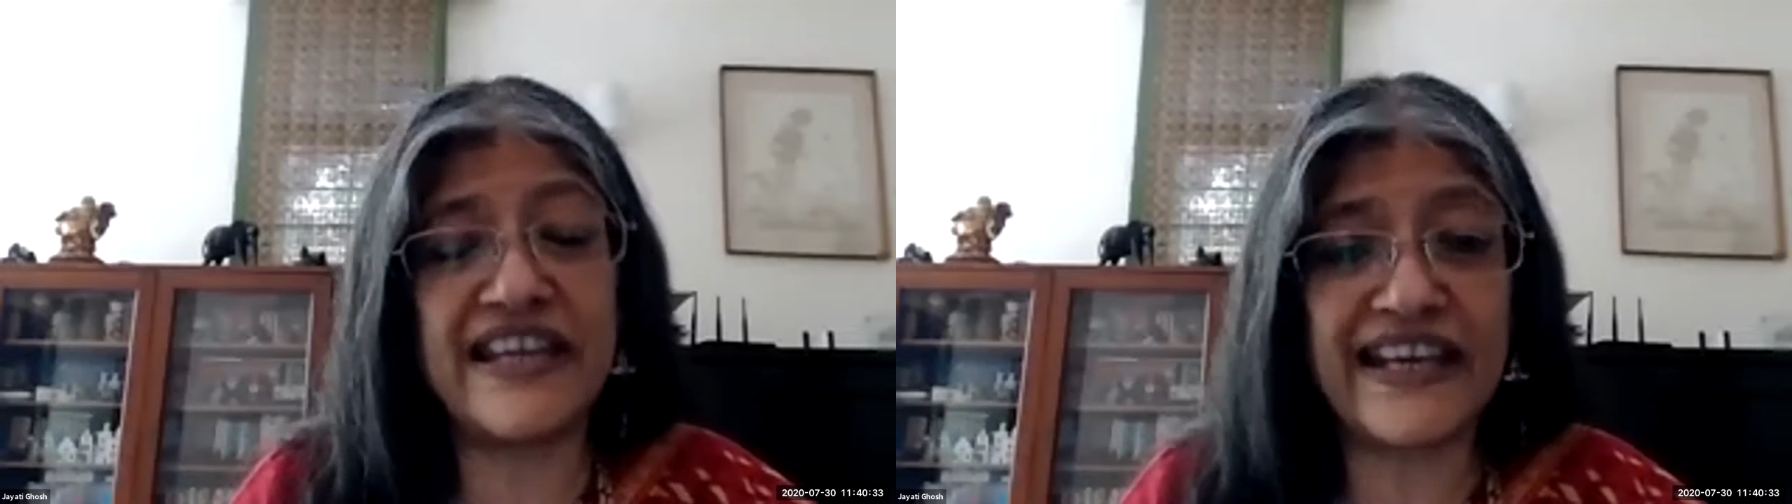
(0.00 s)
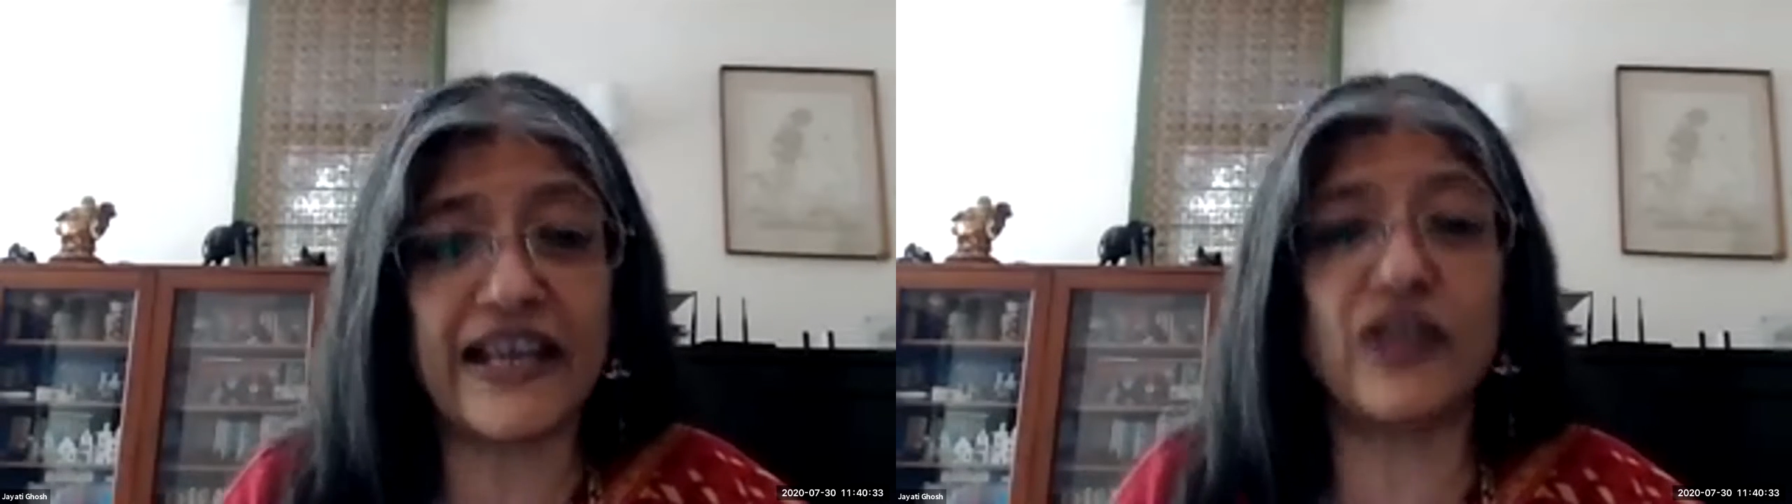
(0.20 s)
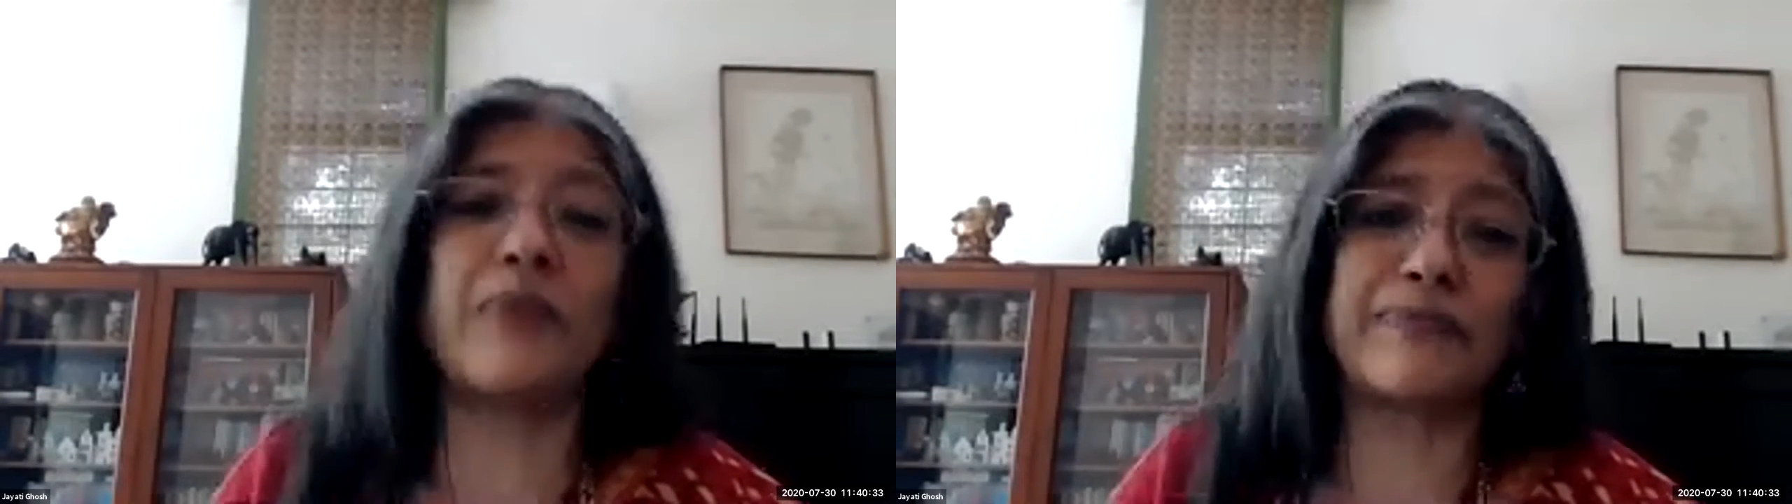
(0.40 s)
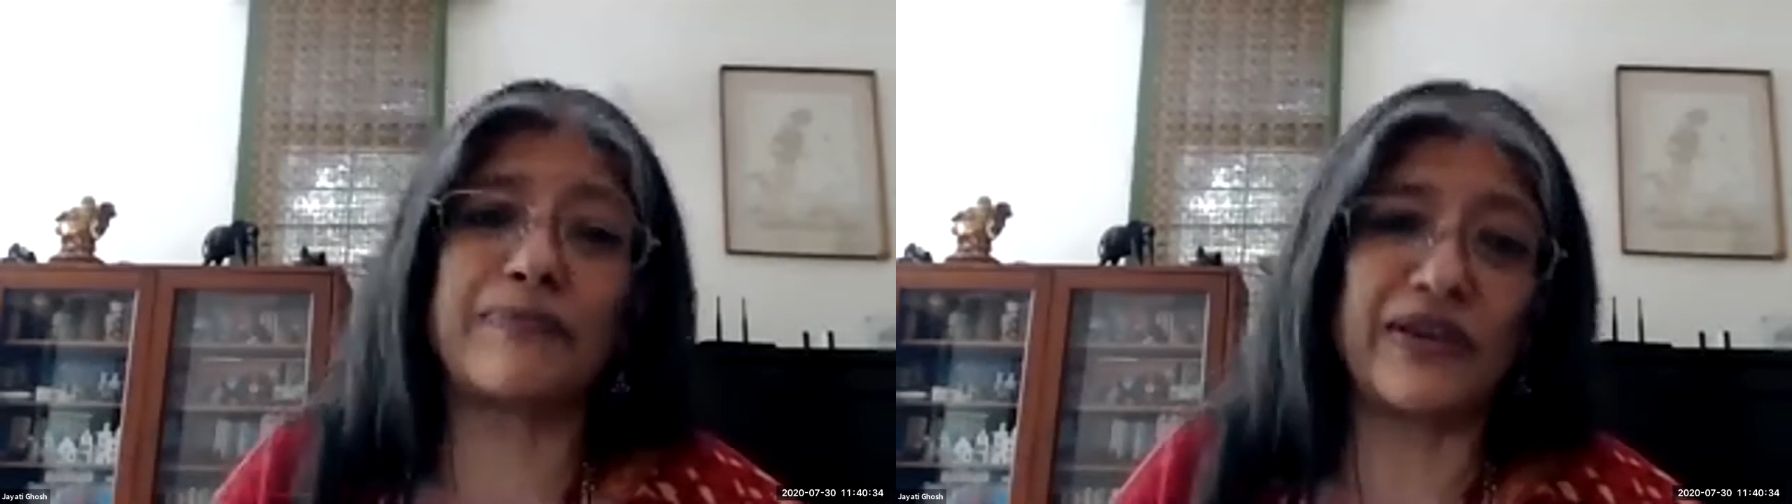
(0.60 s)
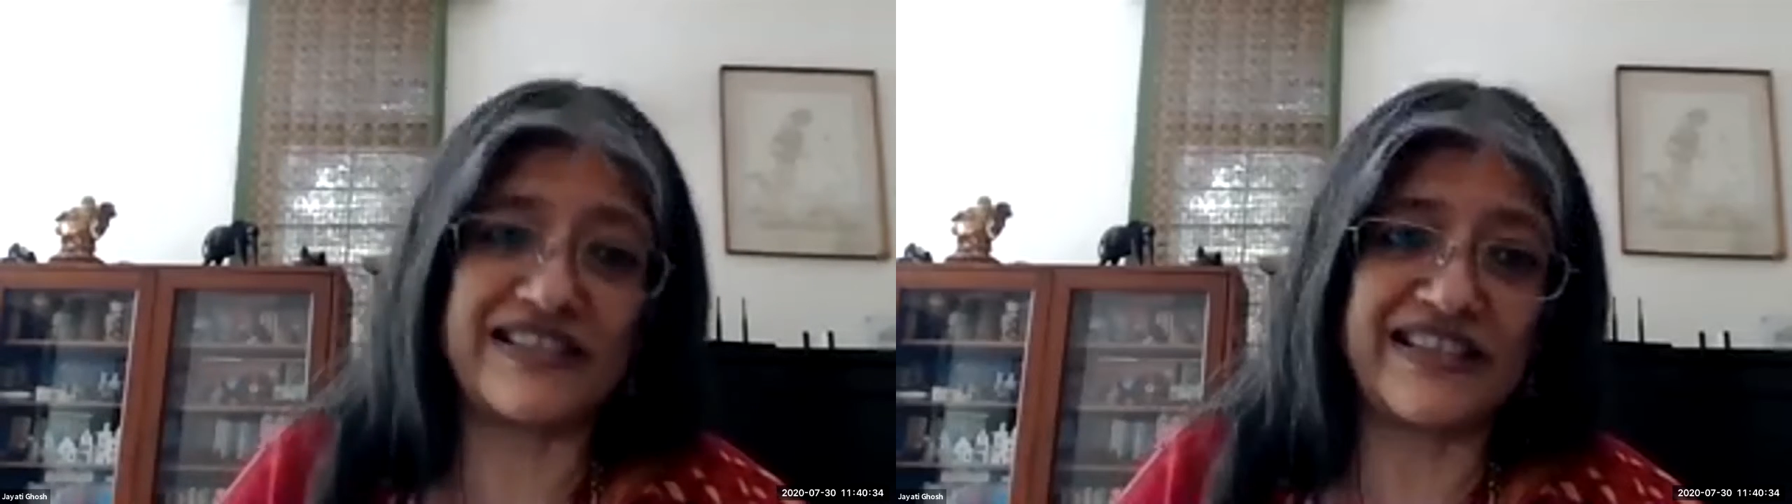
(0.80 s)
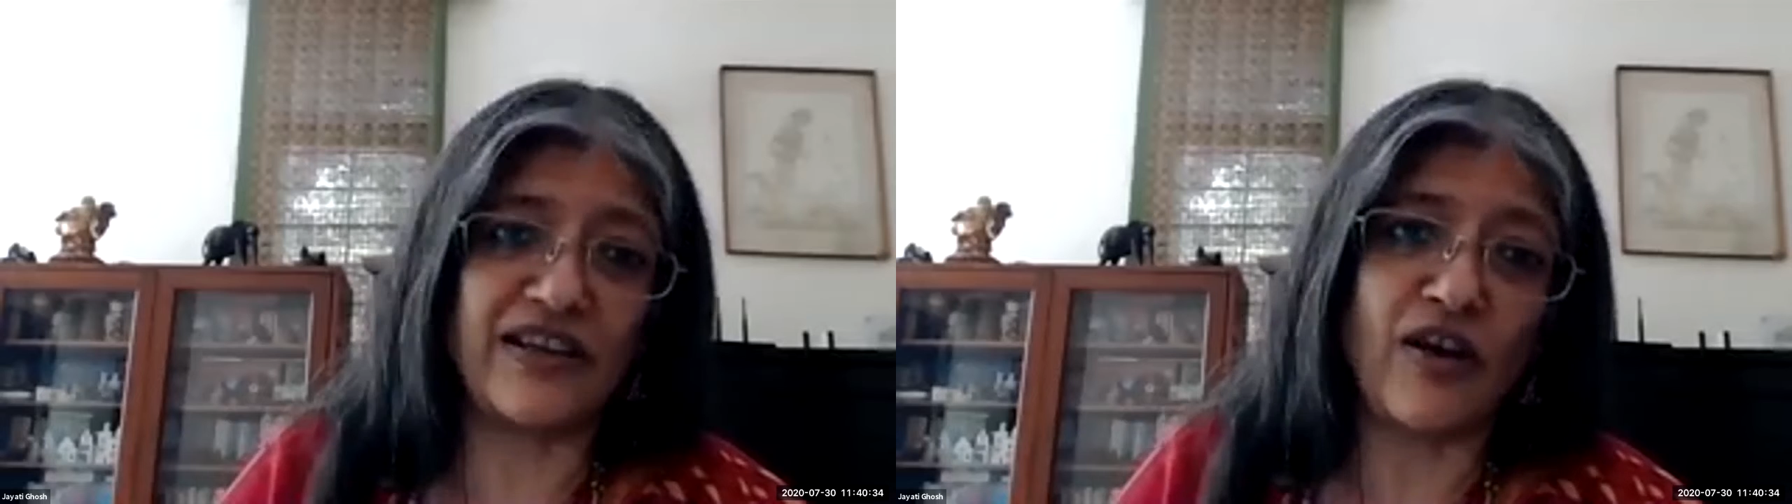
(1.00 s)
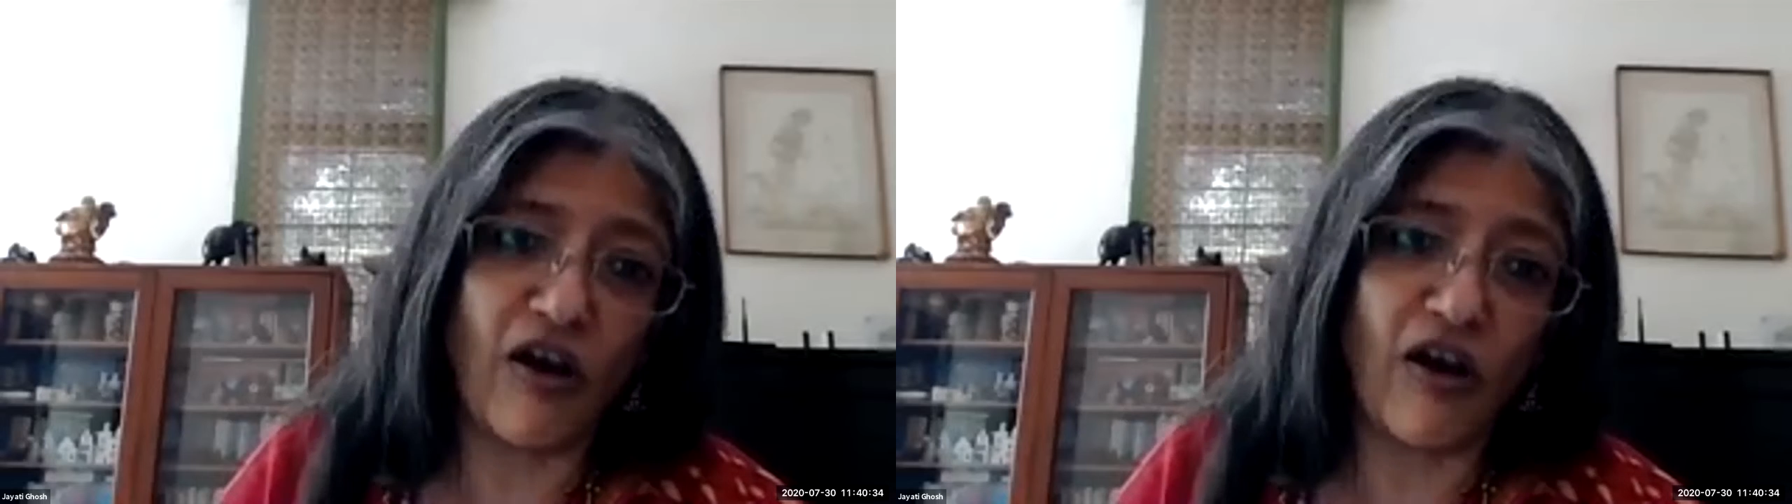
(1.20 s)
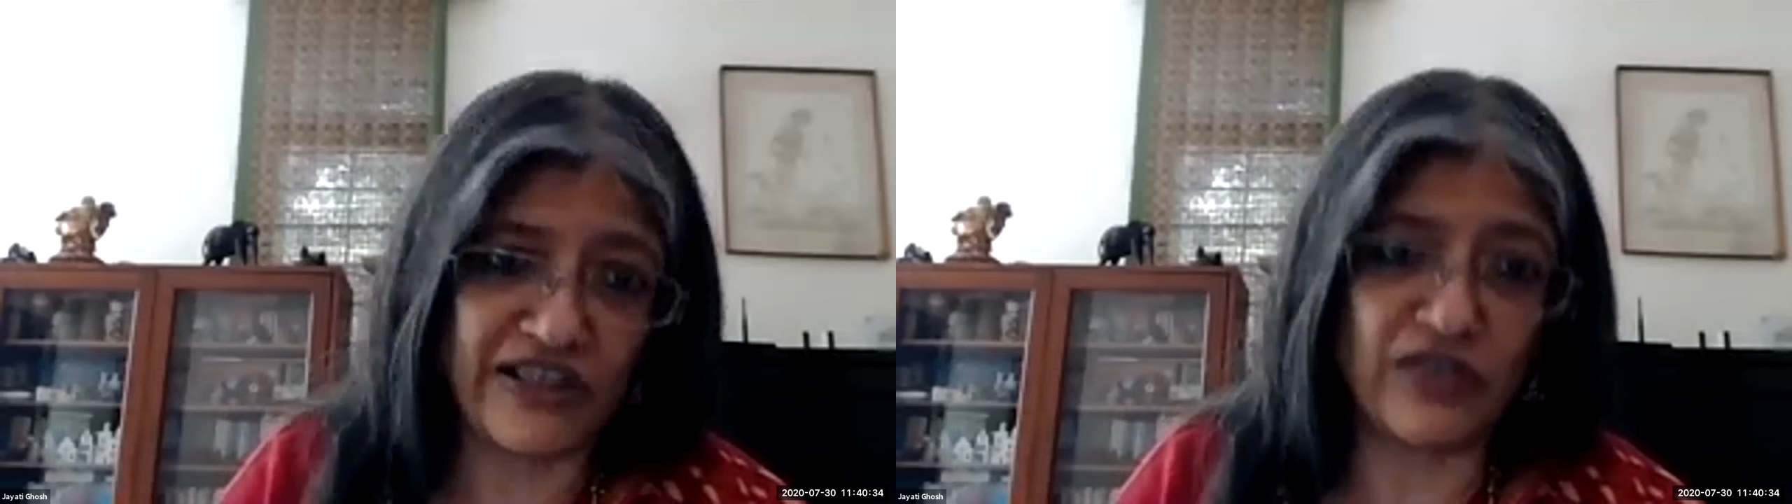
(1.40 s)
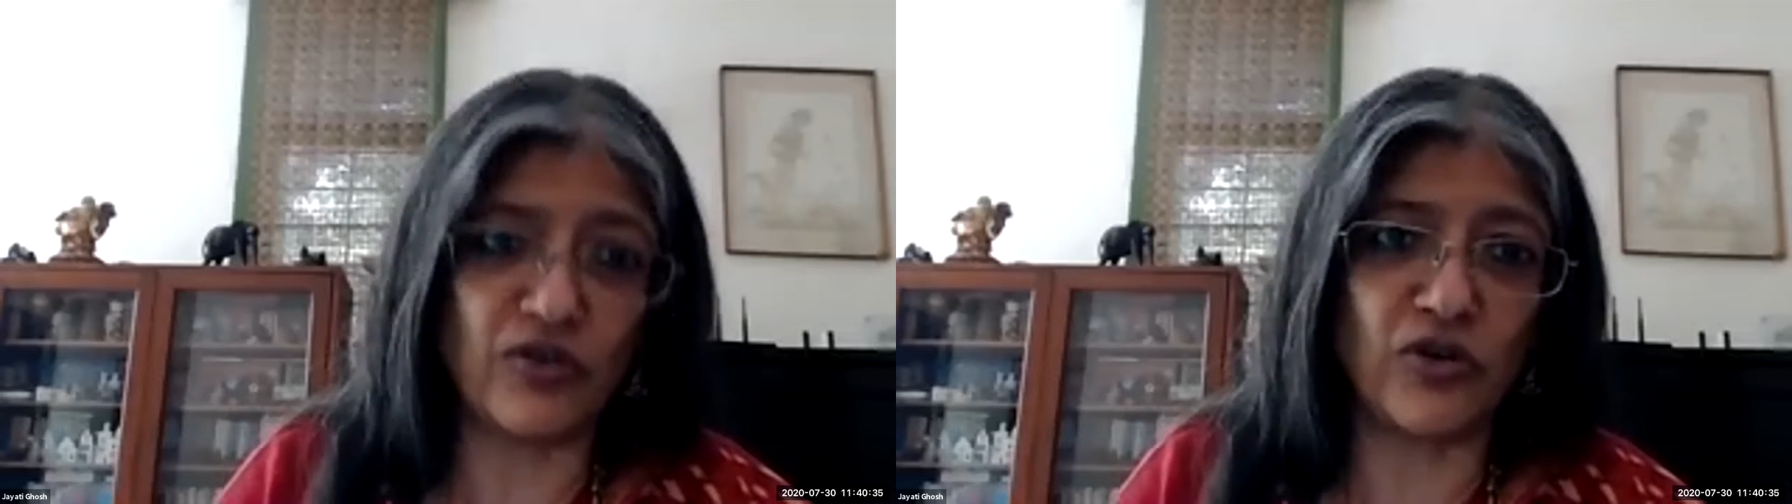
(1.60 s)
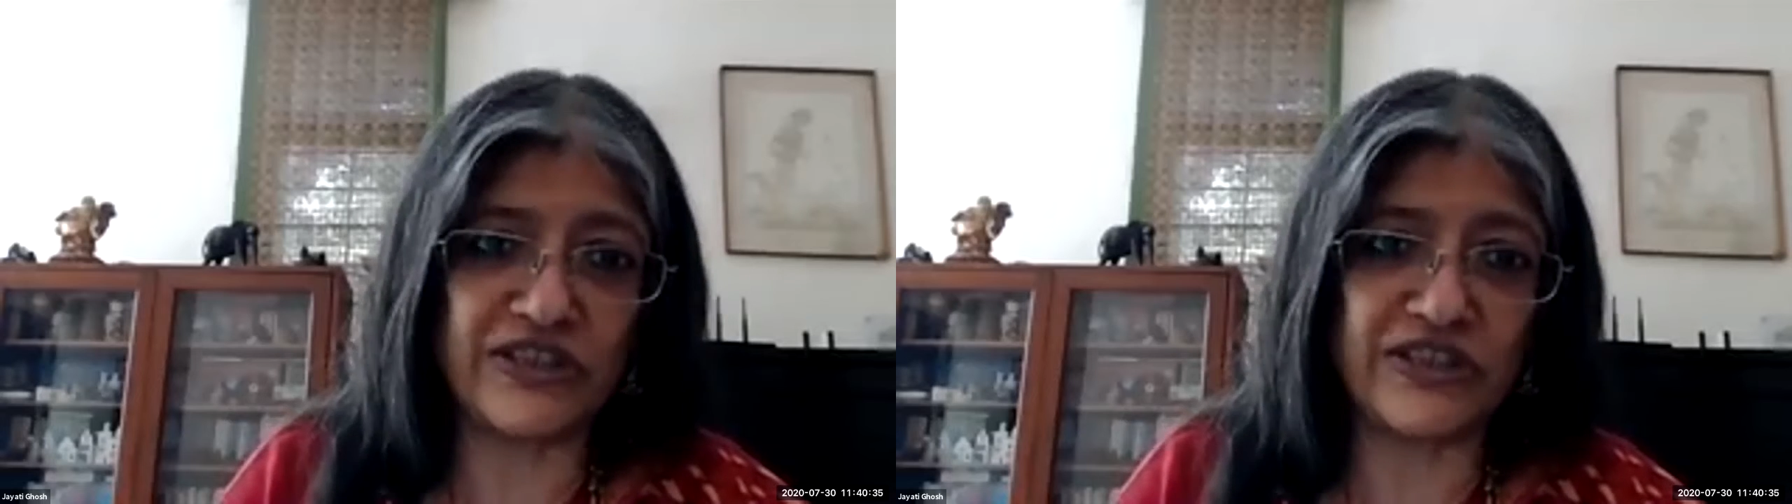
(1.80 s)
economic policy of the North.